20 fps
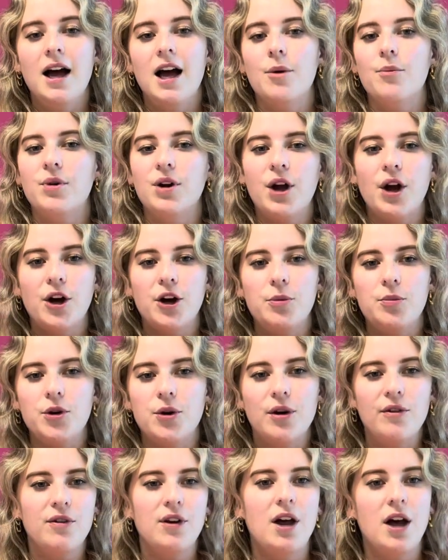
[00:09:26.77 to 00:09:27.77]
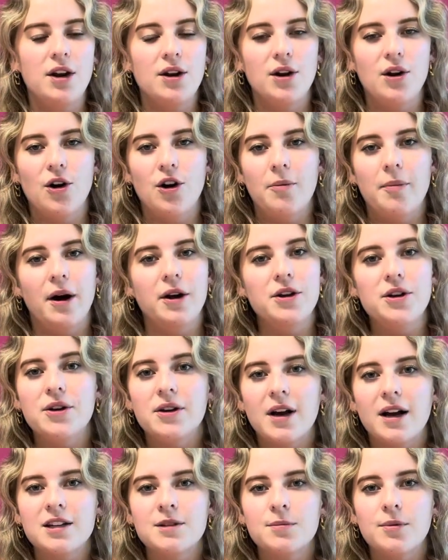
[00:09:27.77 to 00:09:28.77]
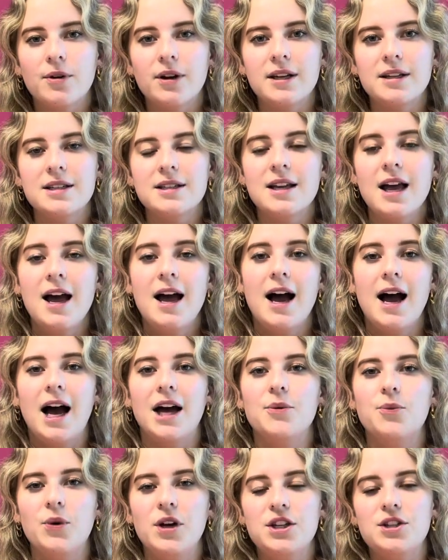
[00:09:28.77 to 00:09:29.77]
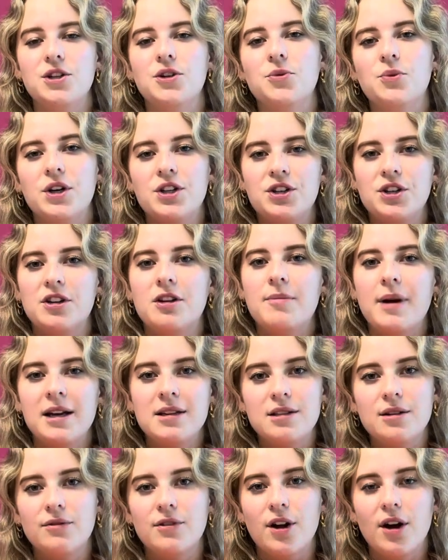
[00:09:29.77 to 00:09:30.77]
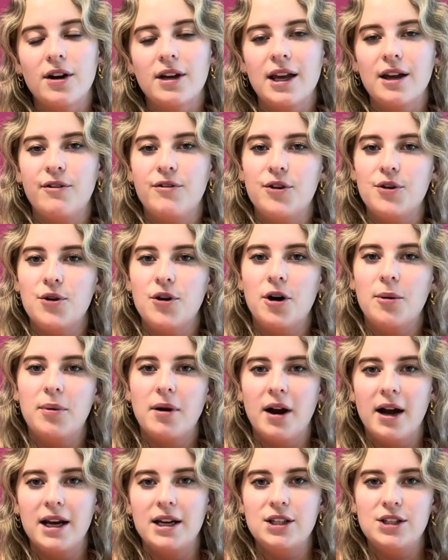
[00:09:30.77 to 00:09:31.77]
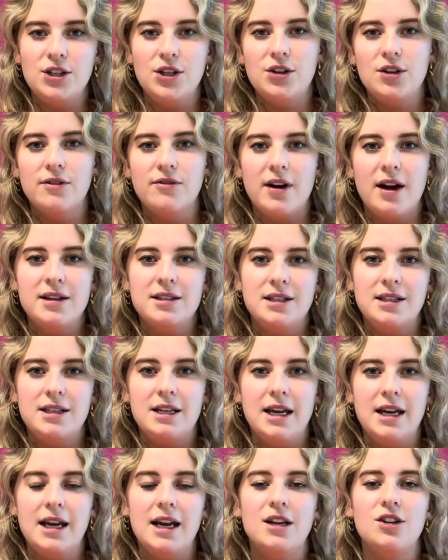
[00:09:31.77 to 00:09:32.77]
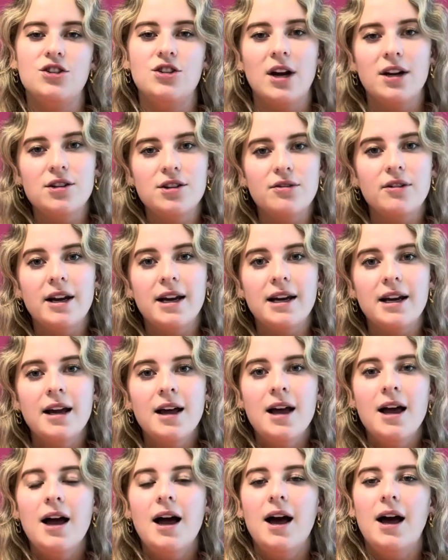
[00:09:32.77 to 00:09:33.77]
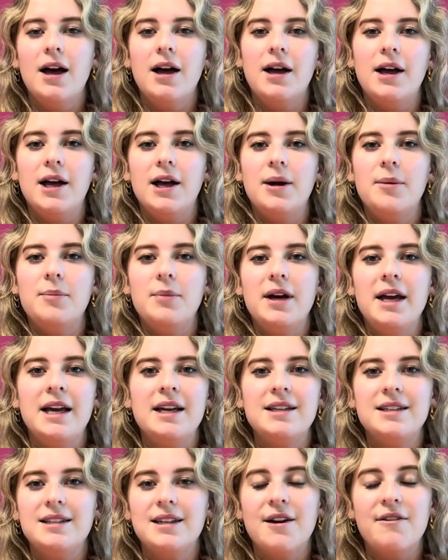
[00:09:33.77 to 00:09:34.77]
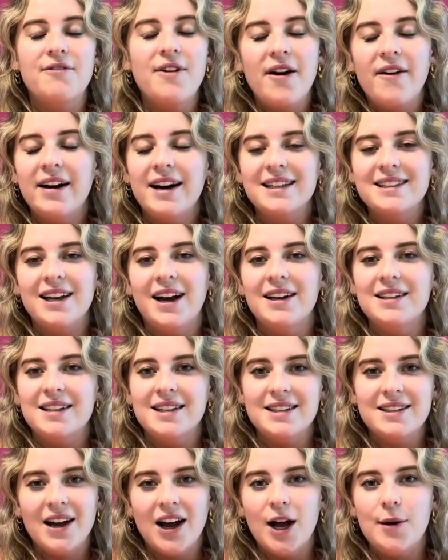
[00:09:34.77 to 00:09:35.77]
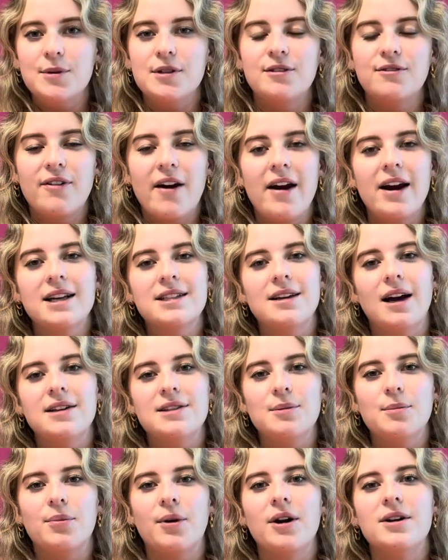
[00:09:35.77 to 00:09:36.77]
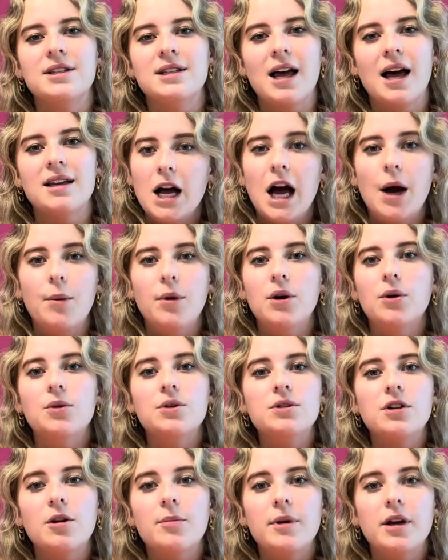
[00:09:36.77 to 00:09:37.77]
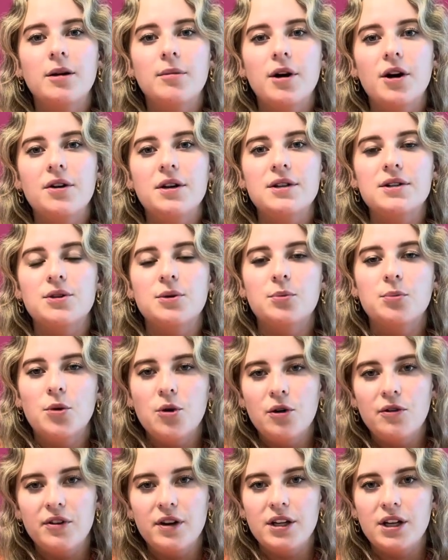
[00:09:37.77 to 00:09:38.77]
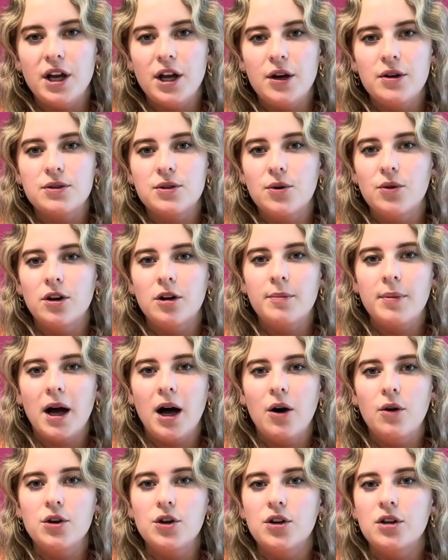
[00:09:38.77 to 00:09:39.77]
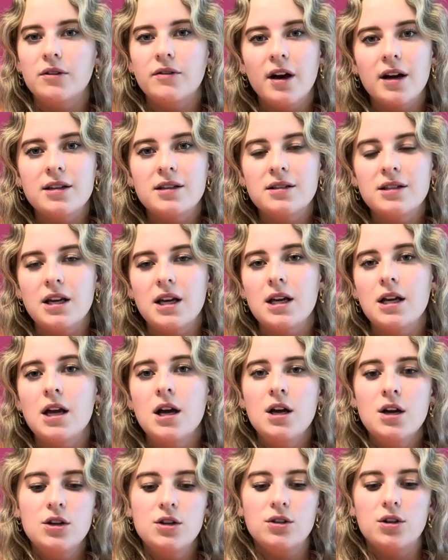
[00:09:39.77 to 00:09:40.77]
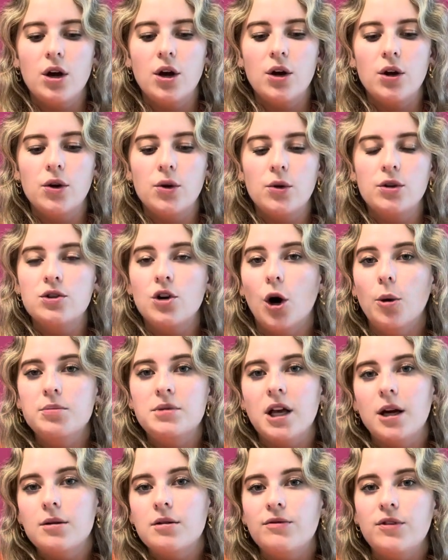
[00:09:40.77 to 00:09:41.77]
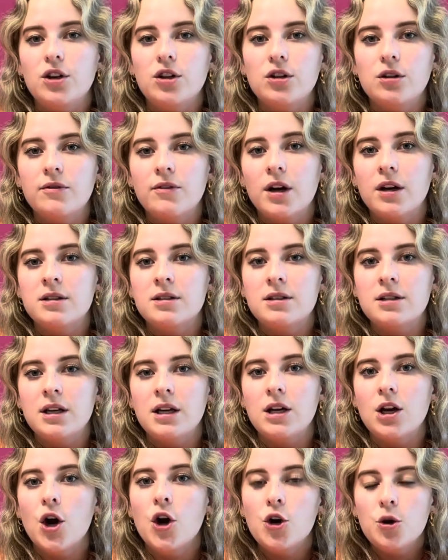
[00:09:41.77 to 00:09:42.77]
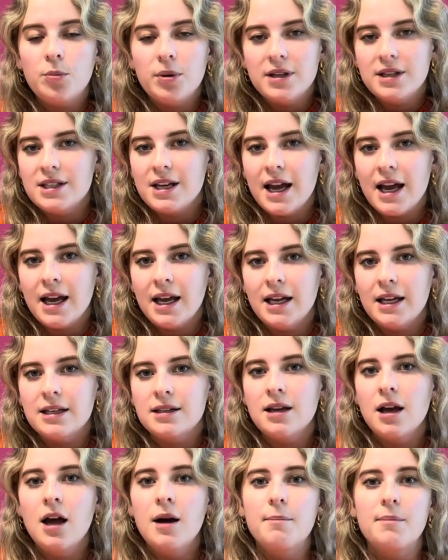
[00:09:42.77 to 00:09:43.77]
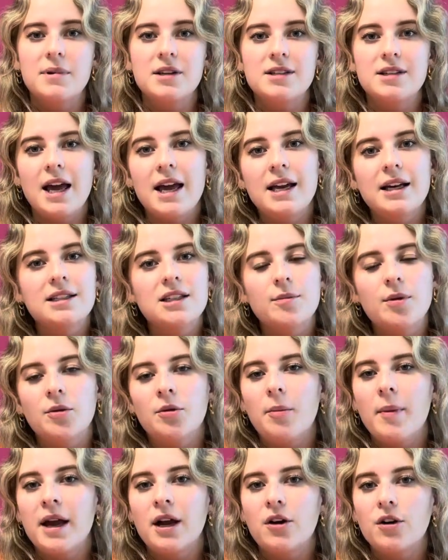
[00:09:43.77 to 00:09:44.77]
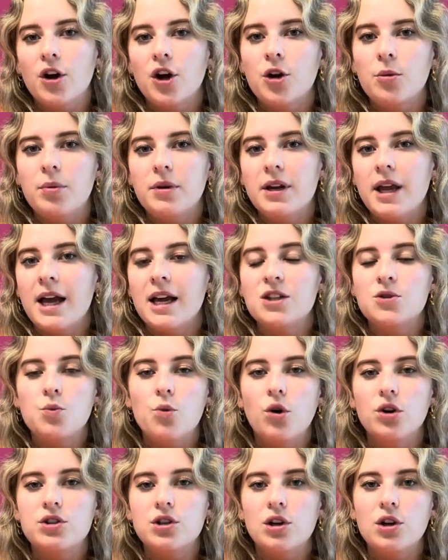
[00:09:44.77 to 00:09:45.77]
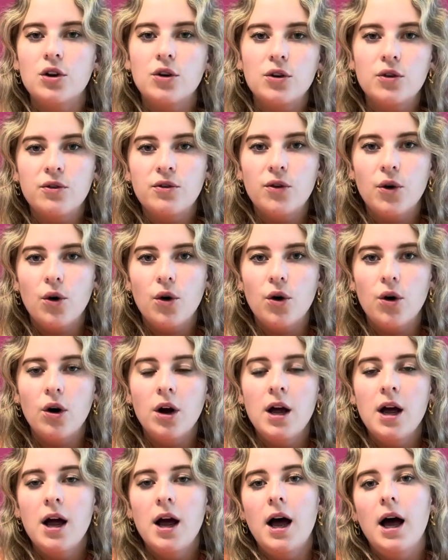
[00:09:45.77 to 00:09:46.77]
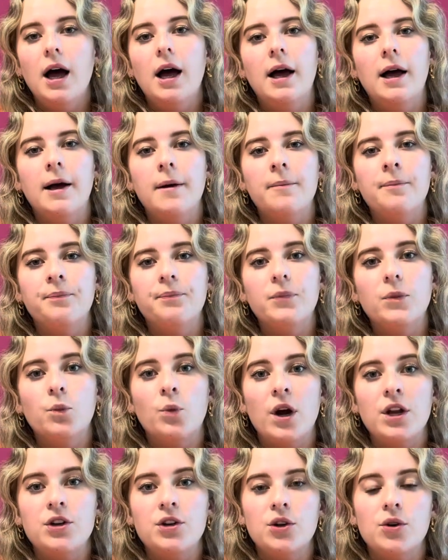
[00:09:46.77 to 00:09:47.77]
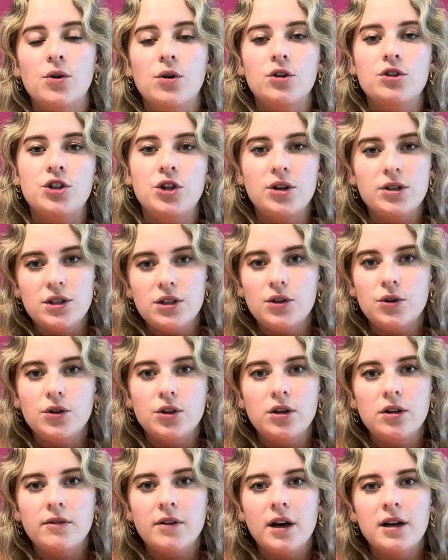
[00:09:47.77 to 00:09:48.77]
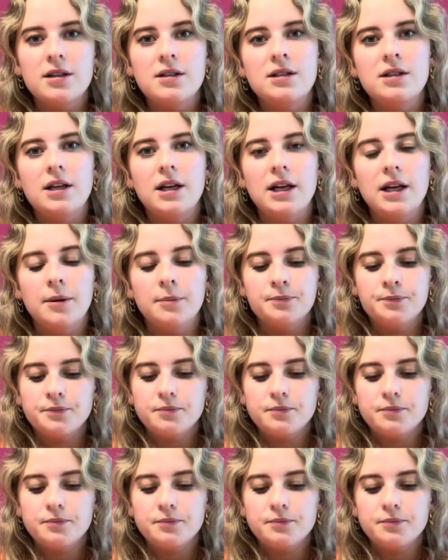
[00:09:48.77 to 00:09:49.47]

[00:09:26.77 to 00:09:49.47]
We hope you have learned a lot about UCAS points, and we do wish you the best of luck if you're applying to university in January. It's a very exciting time, it's a very exciting process, and we'll also be uploading some more videos all about university, so top tips for university open days, mistakes that people make on open days, what to look for when you're choosing your university,